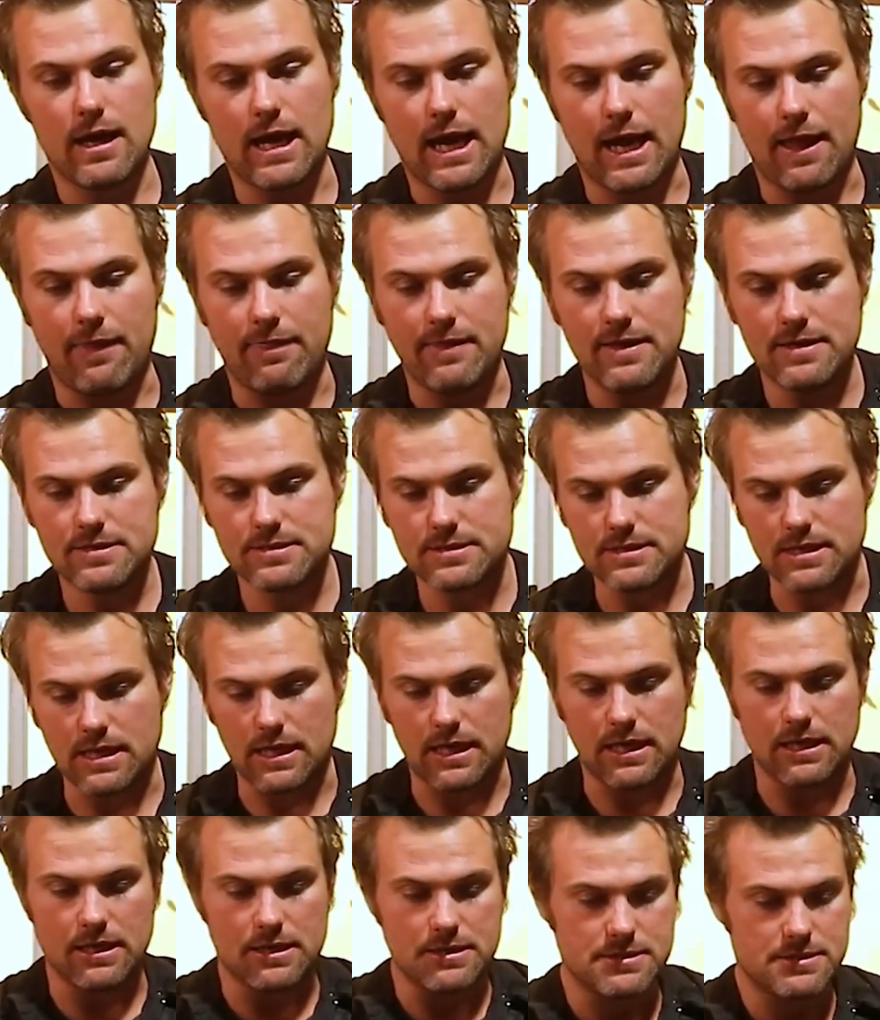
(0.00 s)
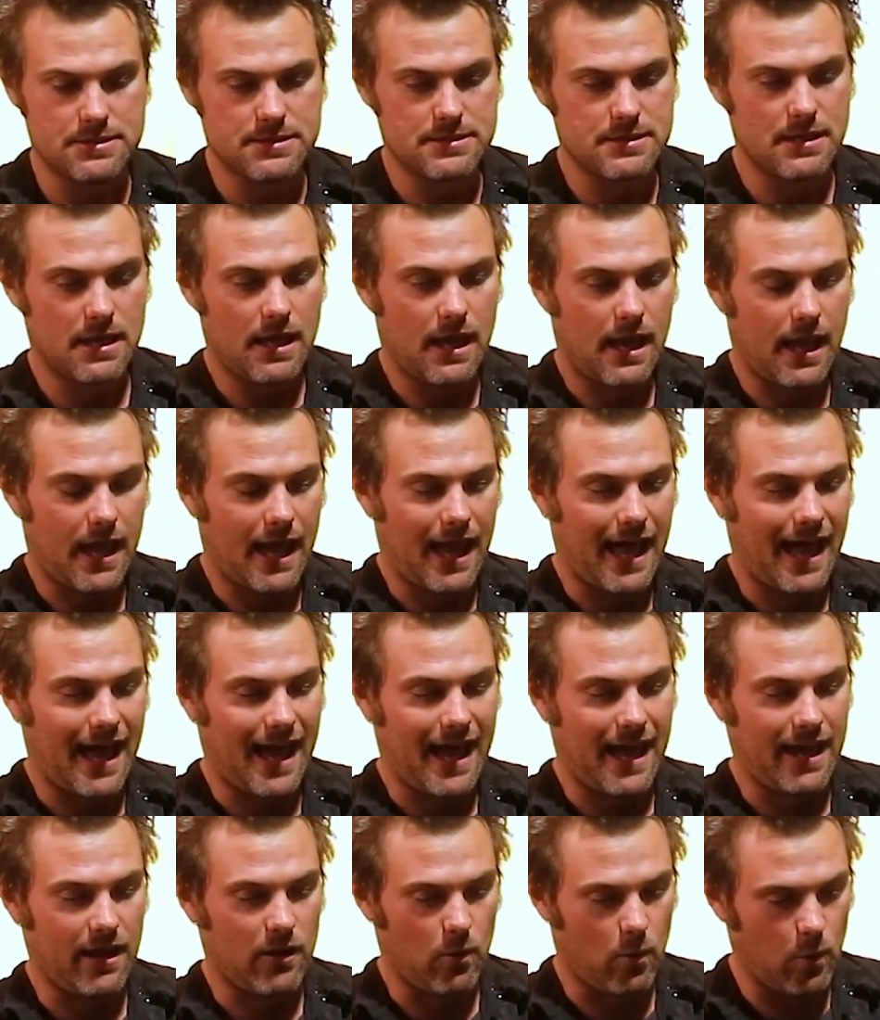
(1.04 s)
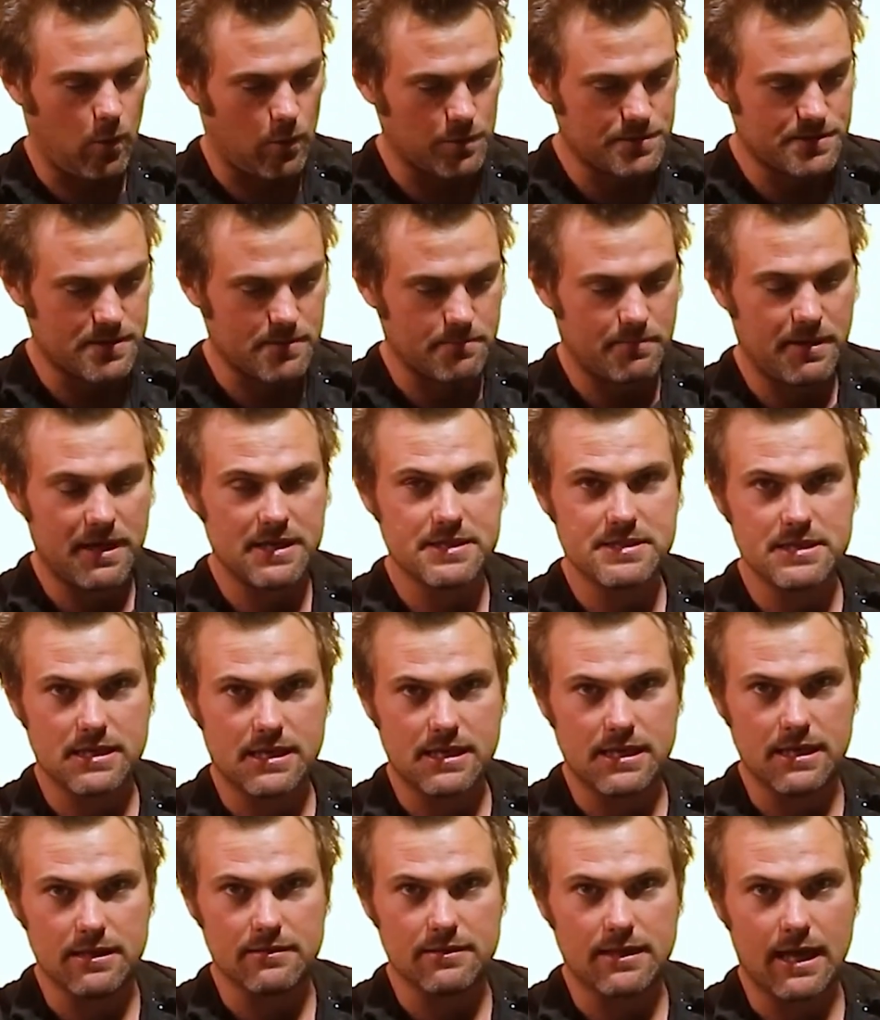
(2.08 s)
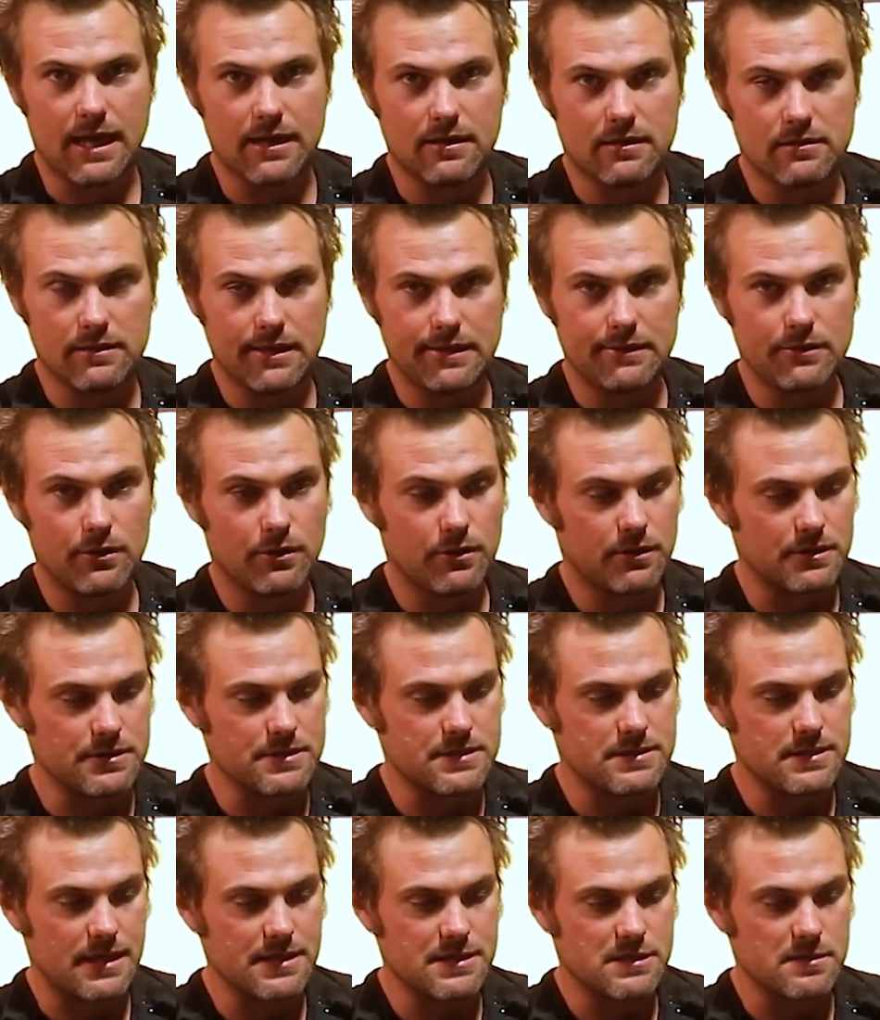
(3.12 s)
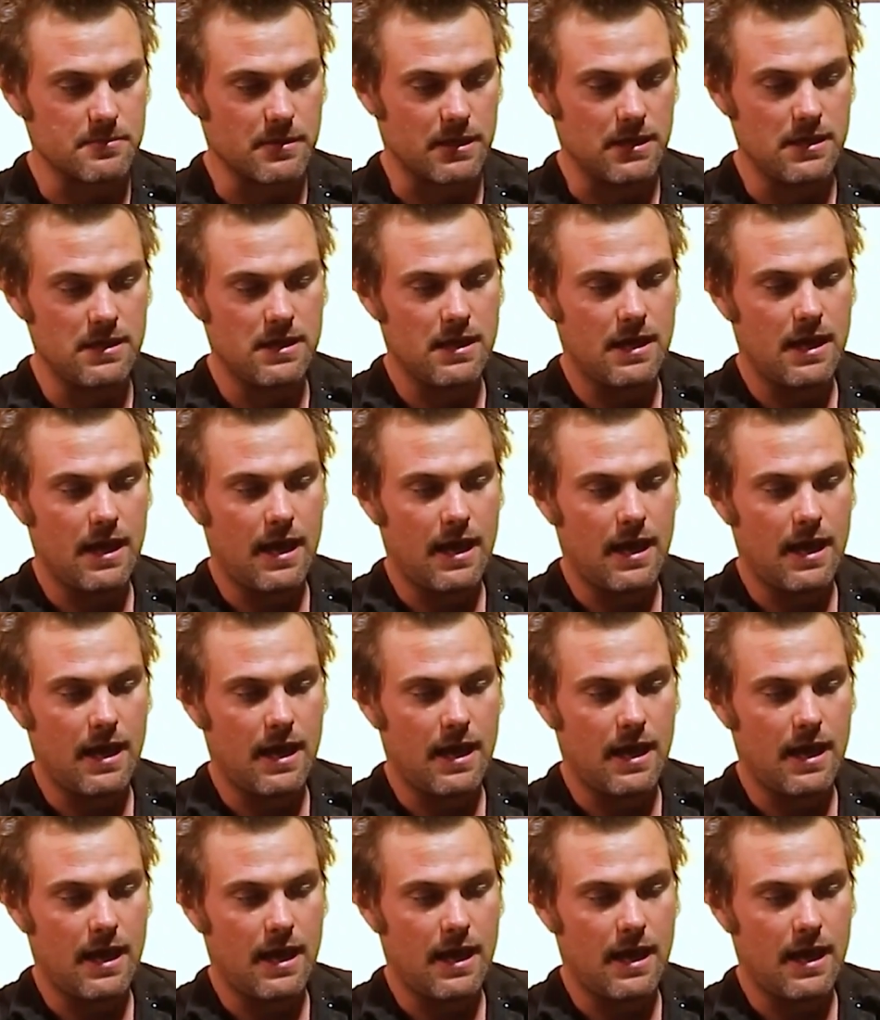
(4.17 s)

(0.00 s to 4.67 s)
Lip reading: And this is an awesome piece of kit that Glenn Lucas sent to me.